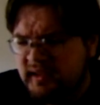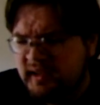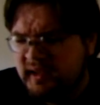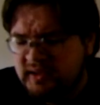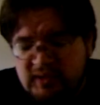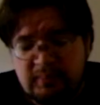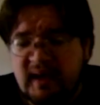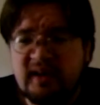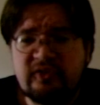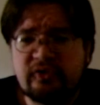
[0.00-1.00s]
it
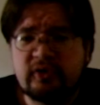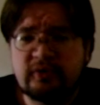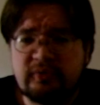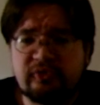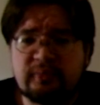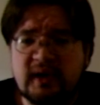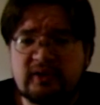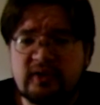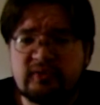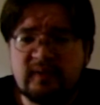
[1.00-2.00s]
depends on your
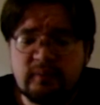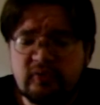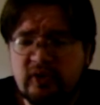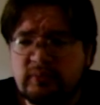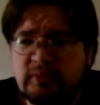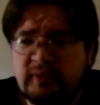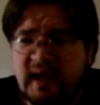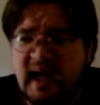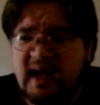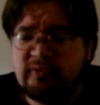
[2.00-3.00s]
perspective. And the problem we
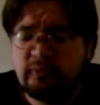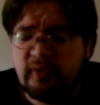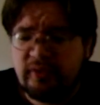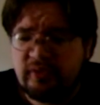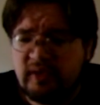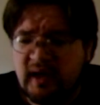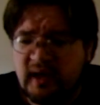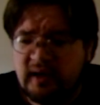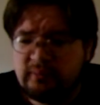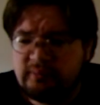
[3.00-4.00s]
have with
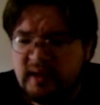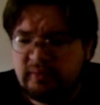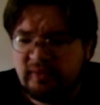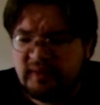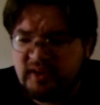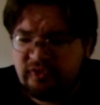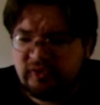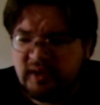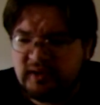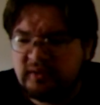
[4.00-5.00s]
people on the
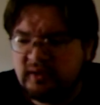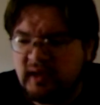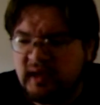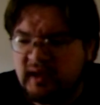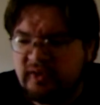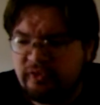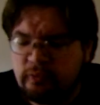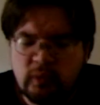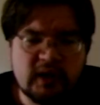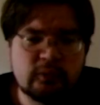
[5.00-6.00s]
internet is that,
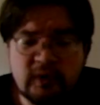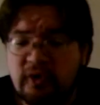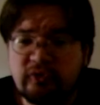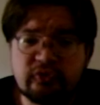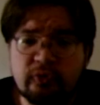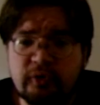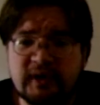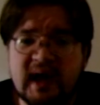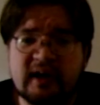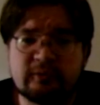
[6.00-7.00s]
one, we're not taught
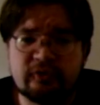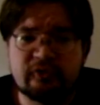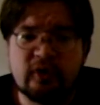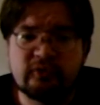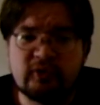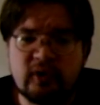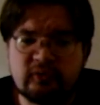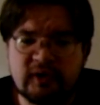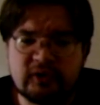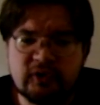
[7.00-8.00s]
how to resolve
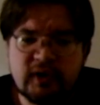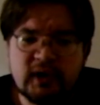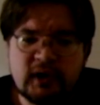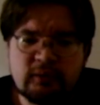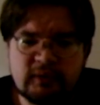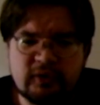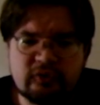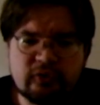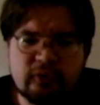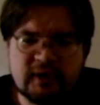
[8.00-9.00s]
conflict. We're not
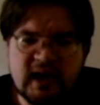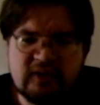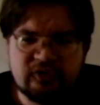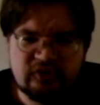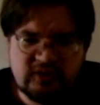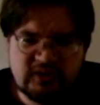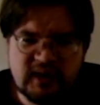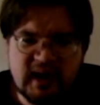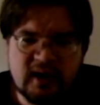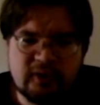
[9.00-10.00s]
taught how to sit
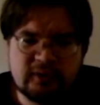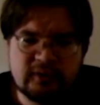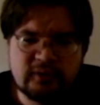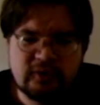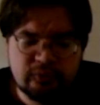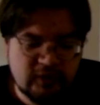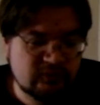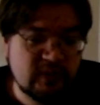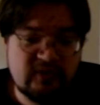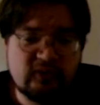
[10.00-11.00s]
down, because
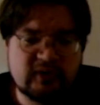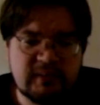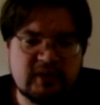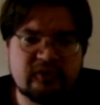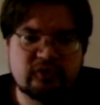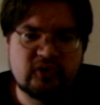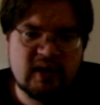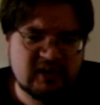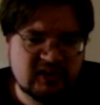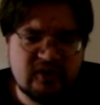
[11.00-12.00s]
we feel very pressed for time, and
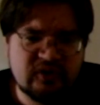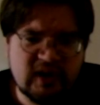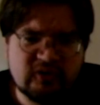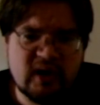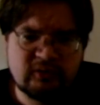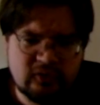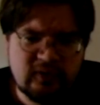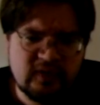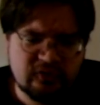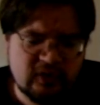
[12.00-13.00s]
it does take time to do
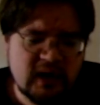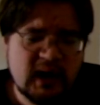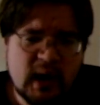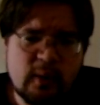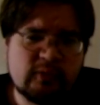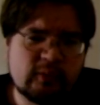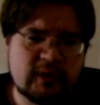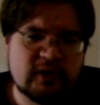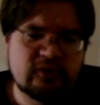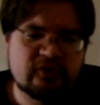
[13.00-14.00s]
this. However, we
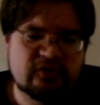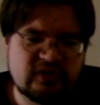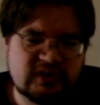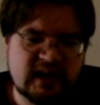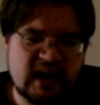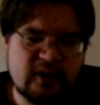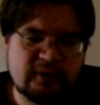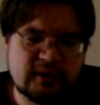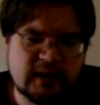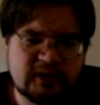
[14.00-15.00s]
don't sit down
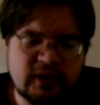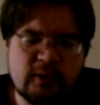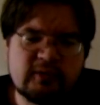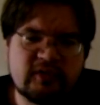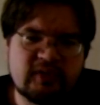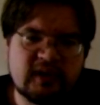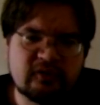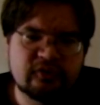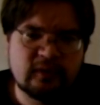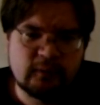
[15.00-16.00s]
and go over things
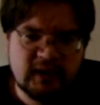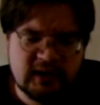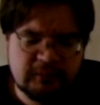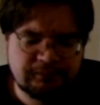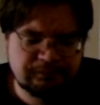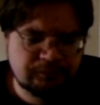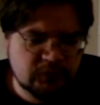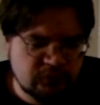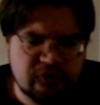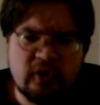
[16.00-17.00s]
so that we can
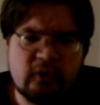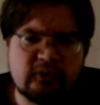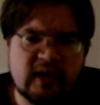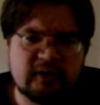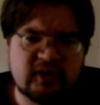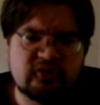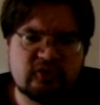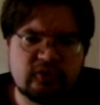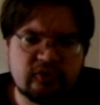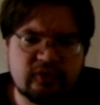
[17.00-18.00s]
resolve our
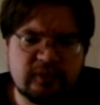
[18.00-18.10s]
issues.